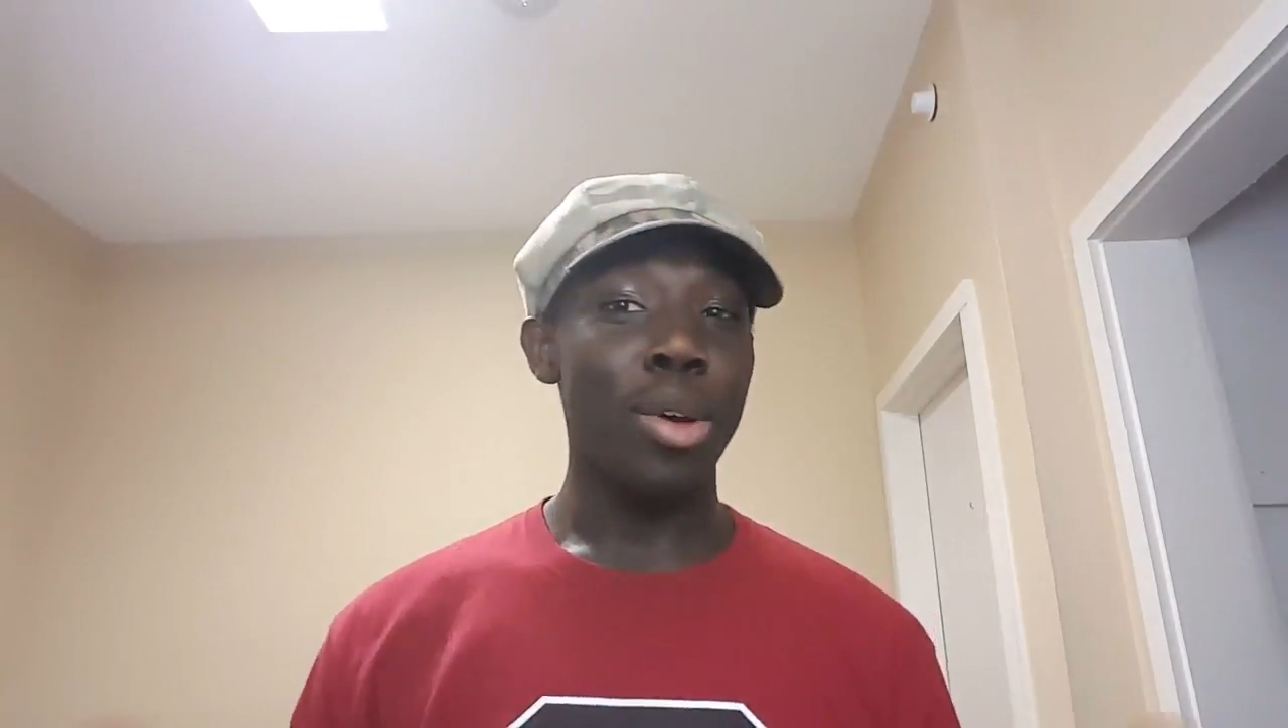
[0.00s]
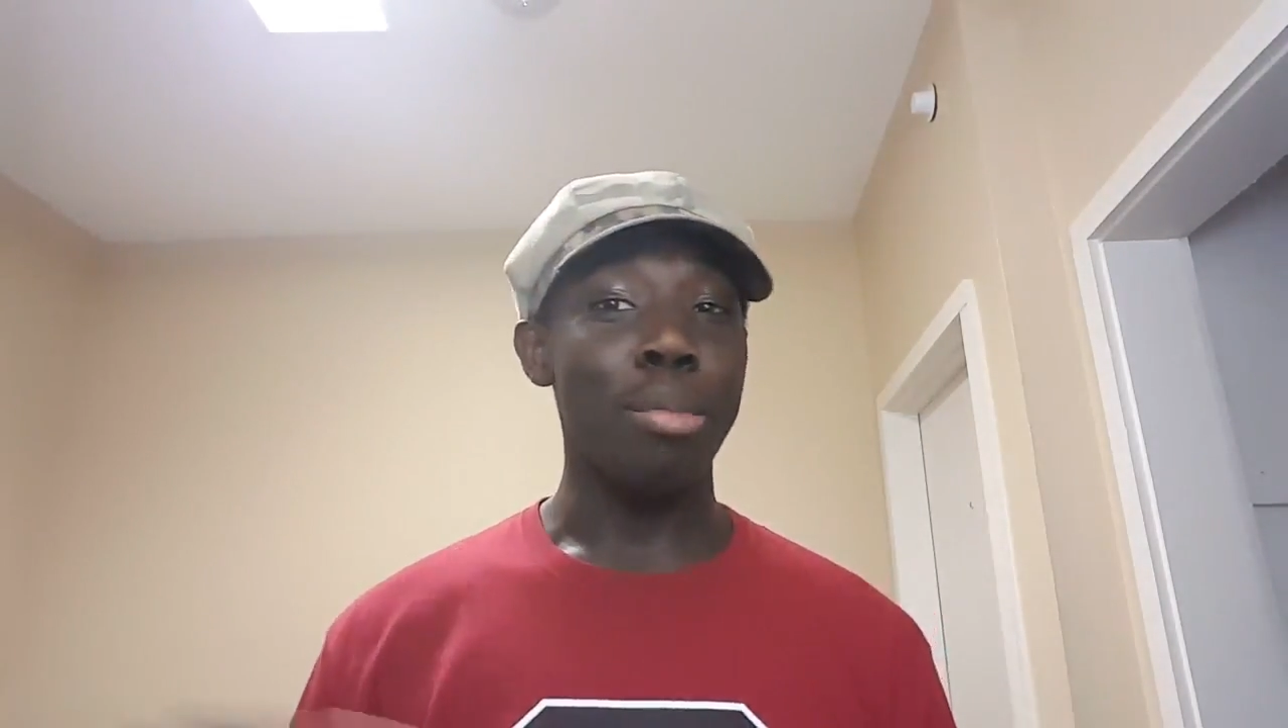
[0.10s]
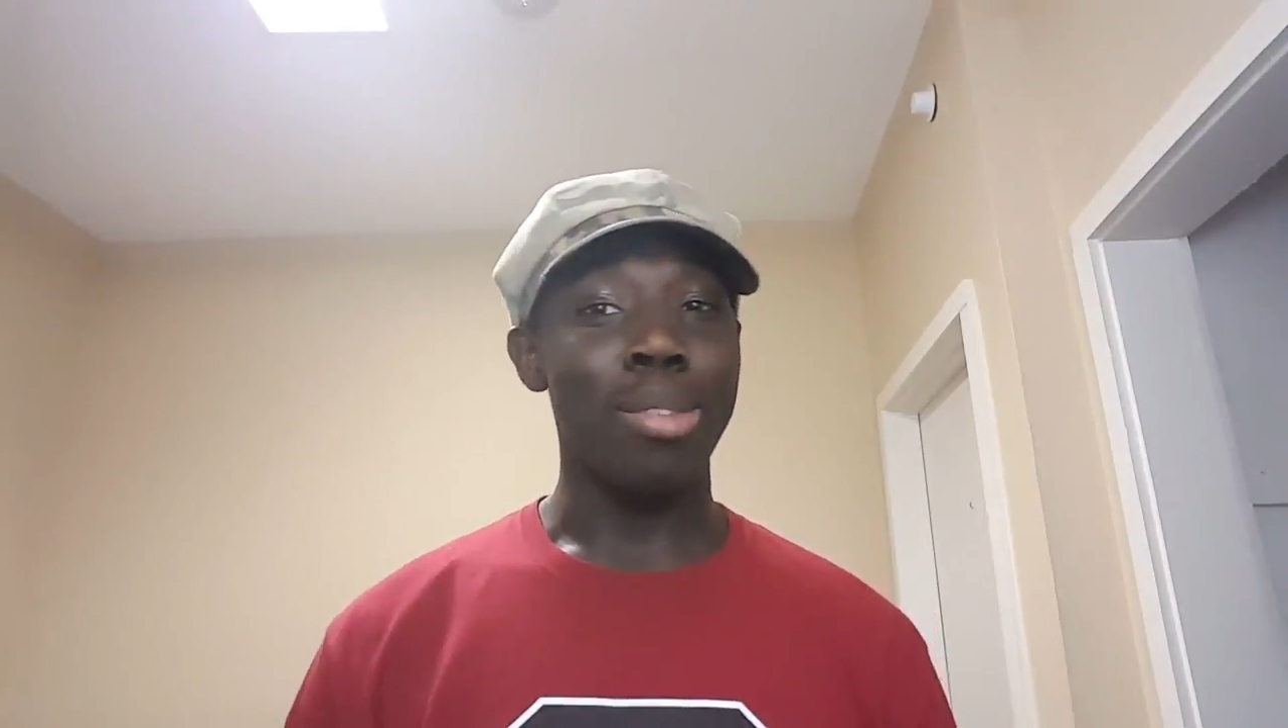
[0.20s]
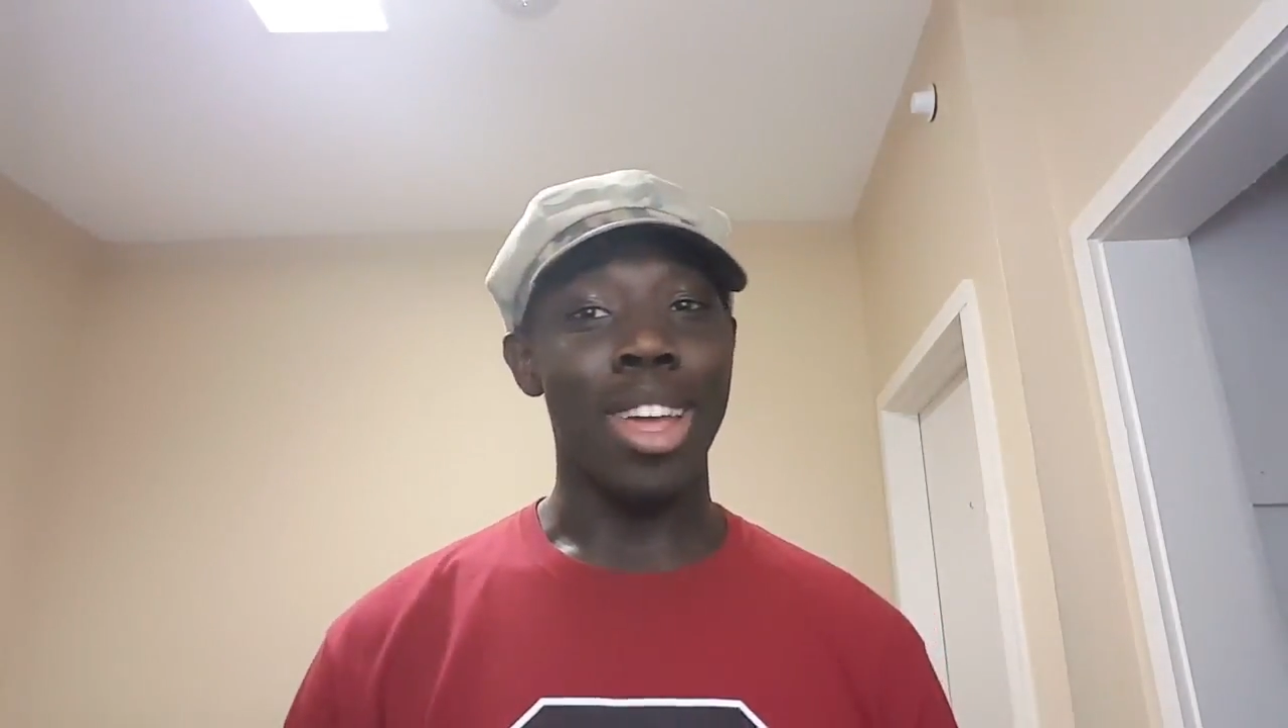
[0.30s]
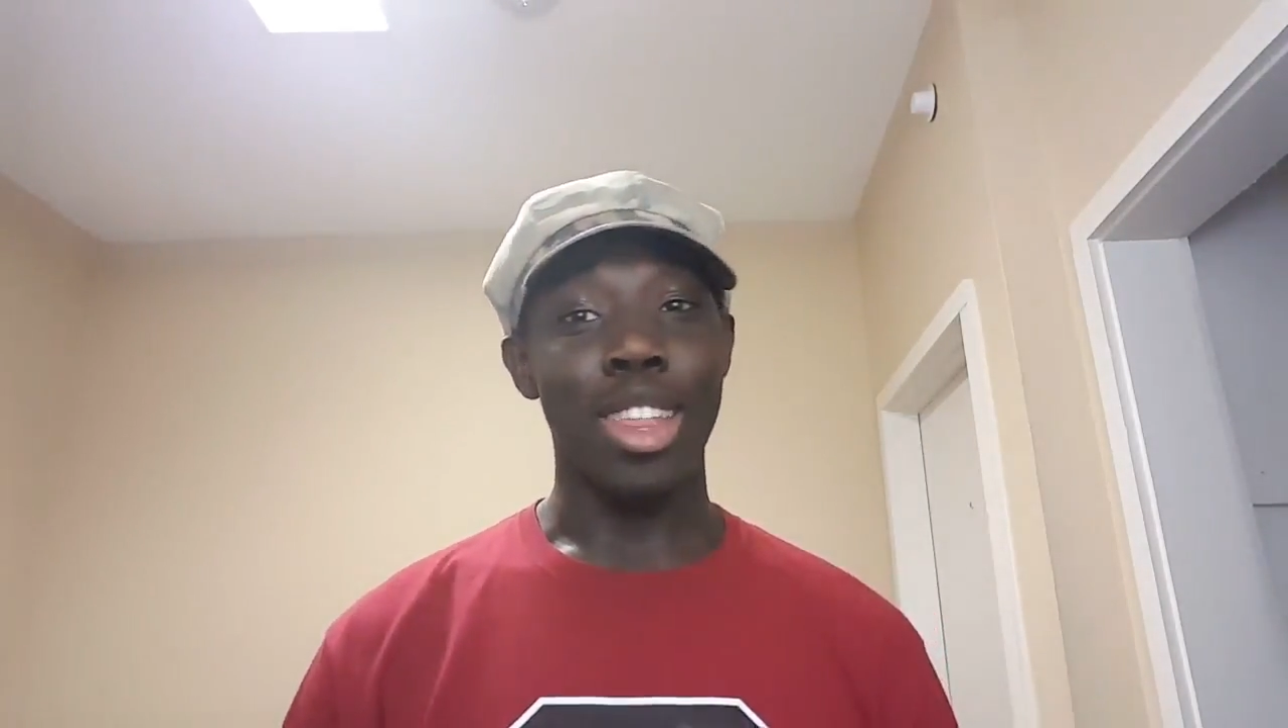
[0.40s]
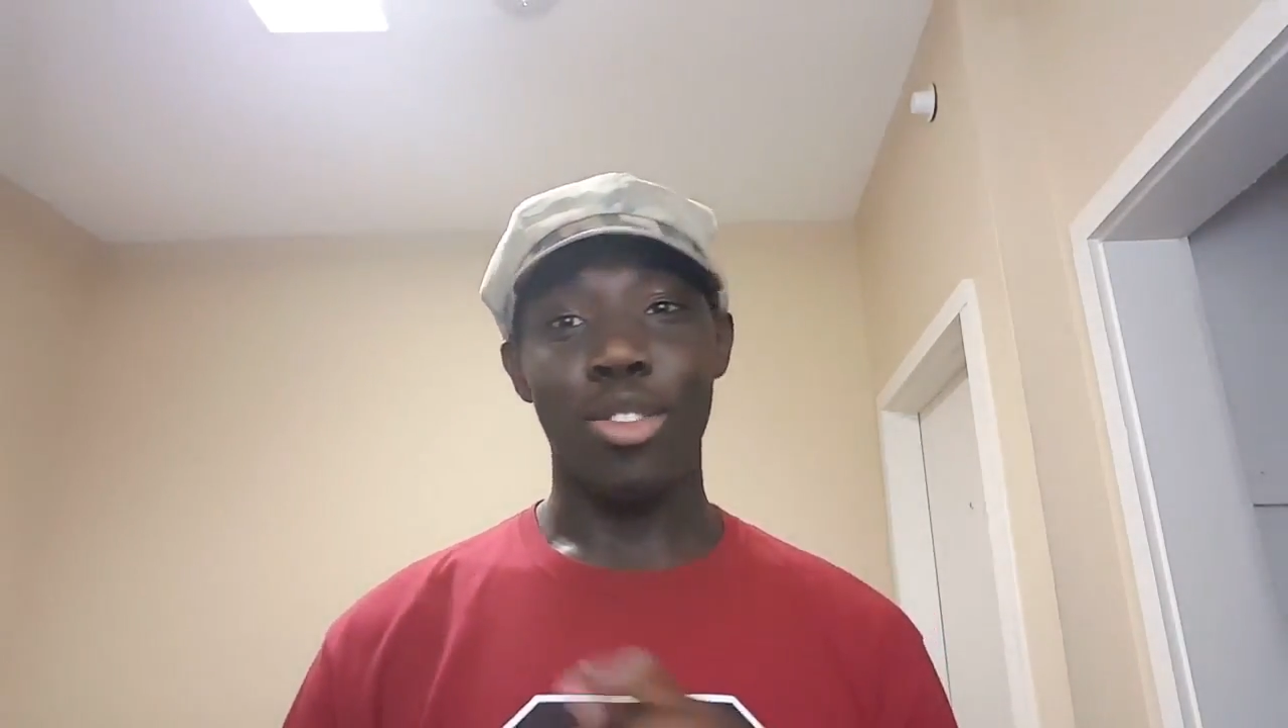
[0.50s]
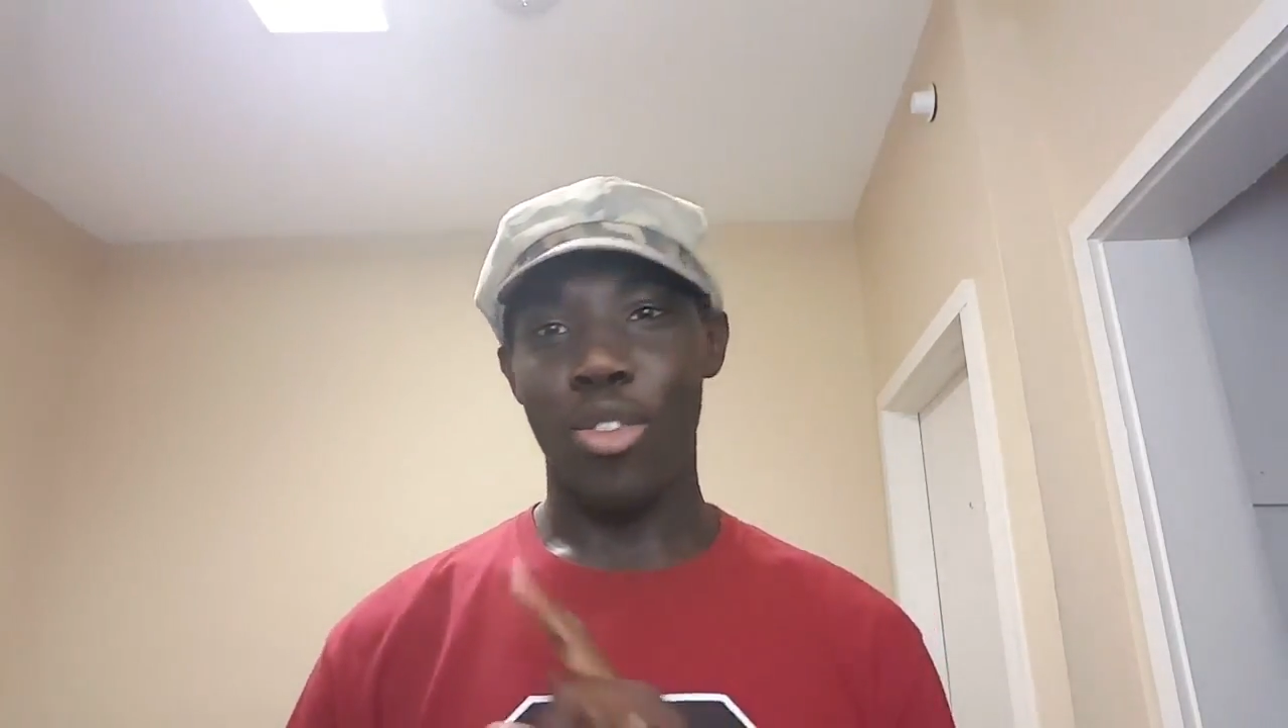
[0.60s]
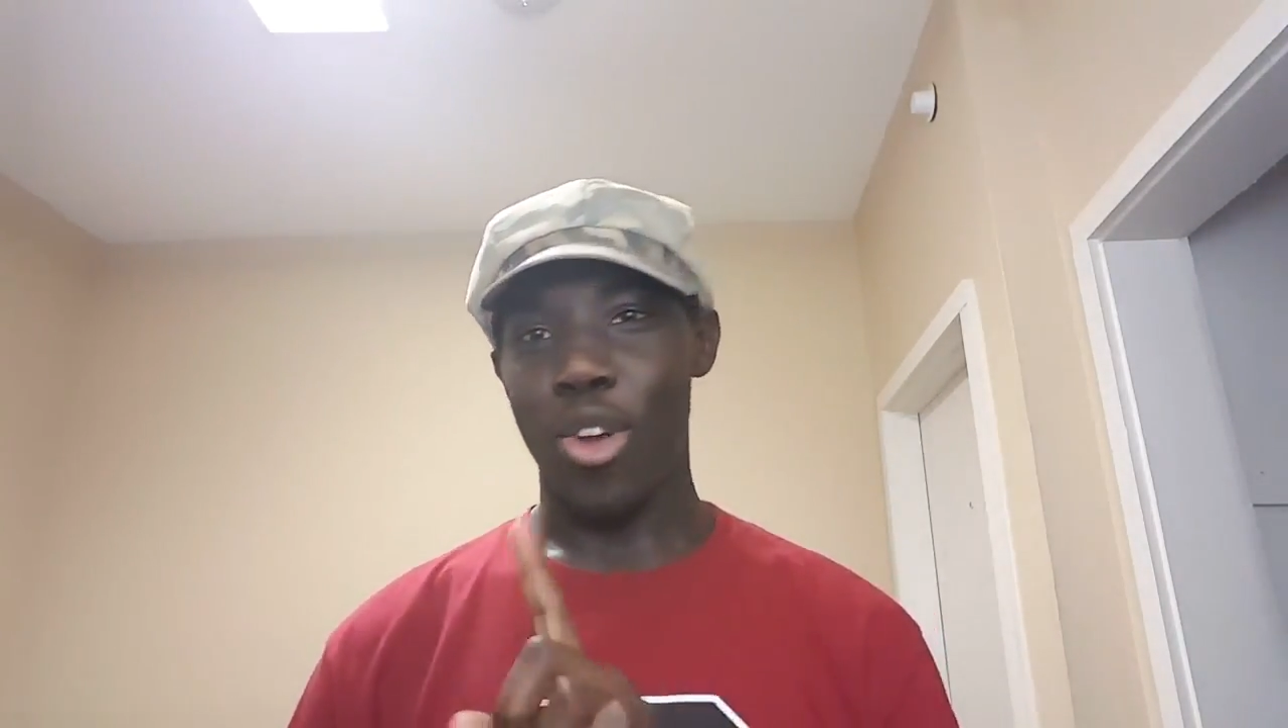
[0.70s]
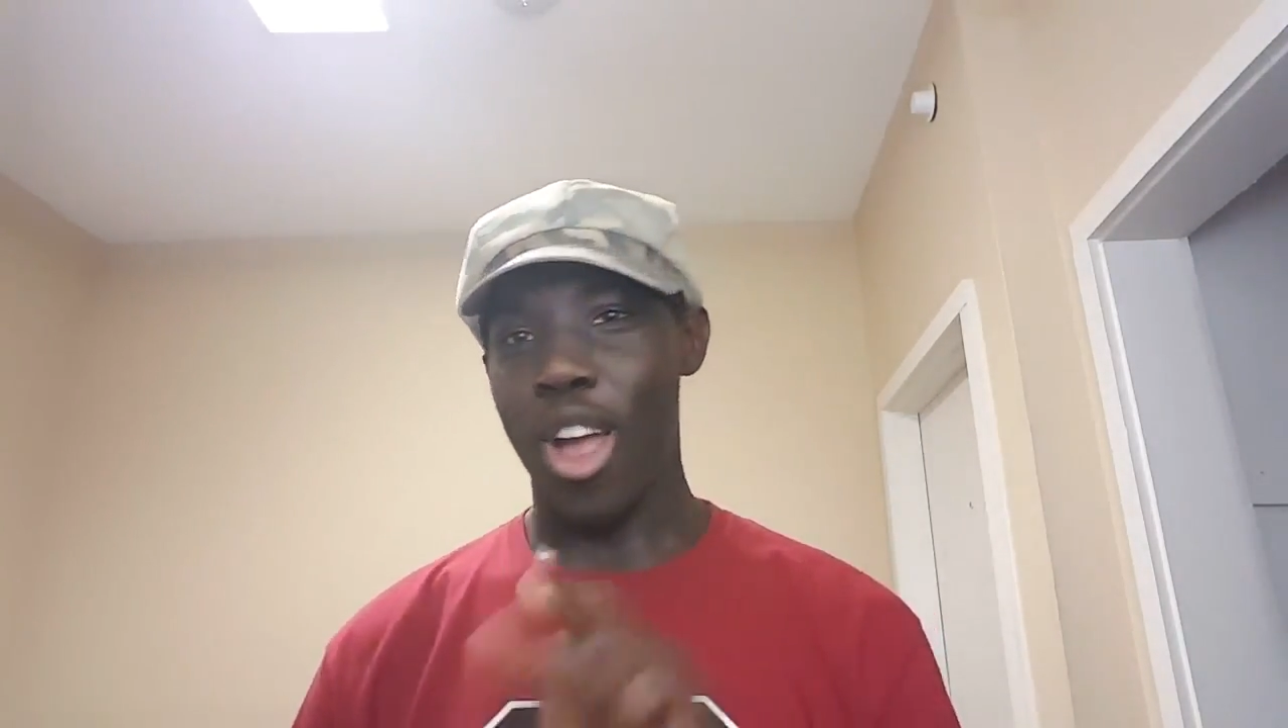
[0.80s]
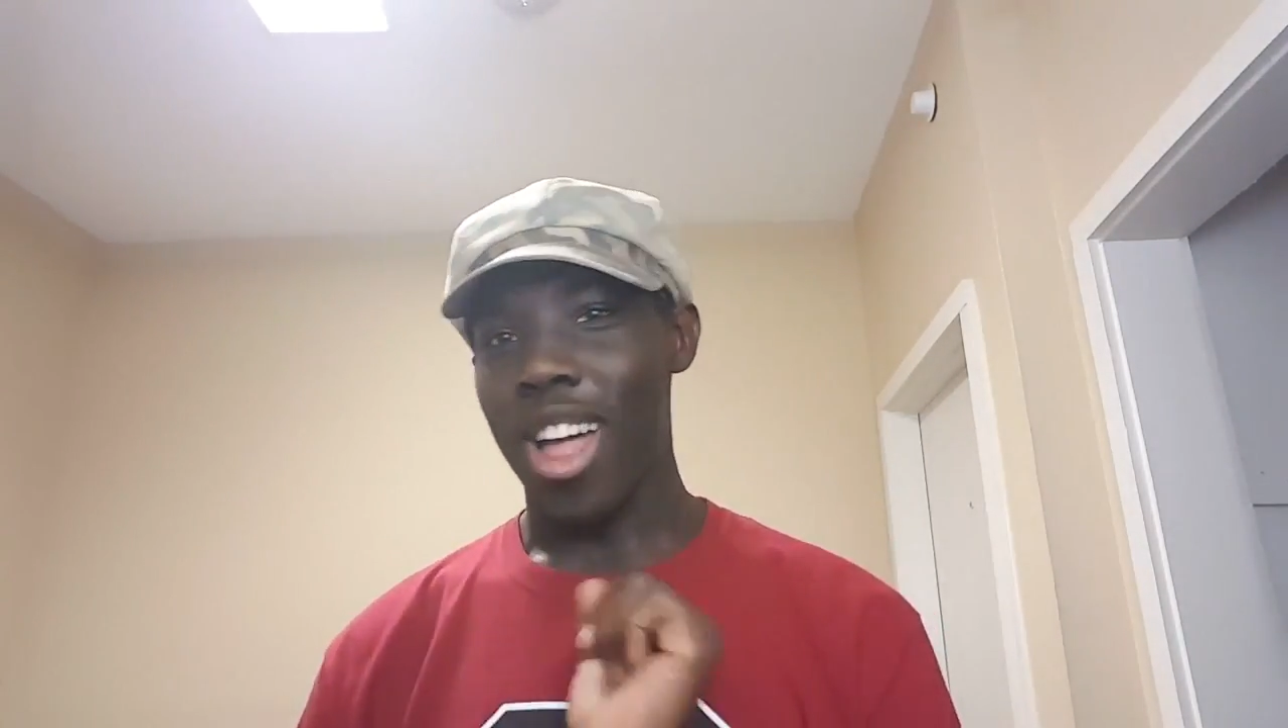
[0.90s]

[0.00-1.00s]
updates for